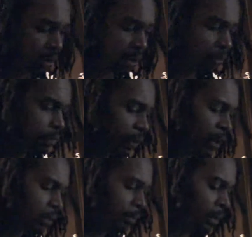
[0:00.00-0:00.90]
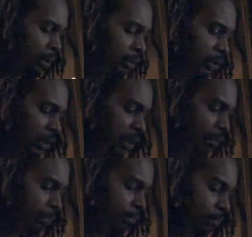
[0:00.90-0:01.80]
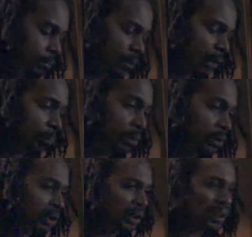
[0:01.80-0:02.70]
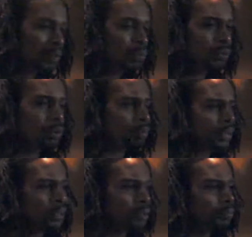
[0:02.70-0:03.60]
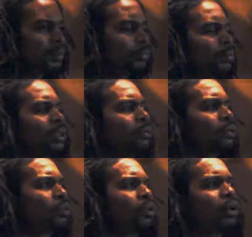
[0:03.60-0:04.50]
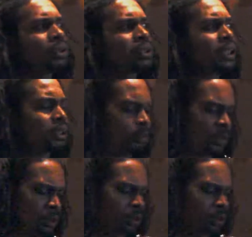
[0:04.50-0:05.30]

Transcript: keep grinding, man, and just keep keep pushing and keep doing, man. People be going through hard times, man. It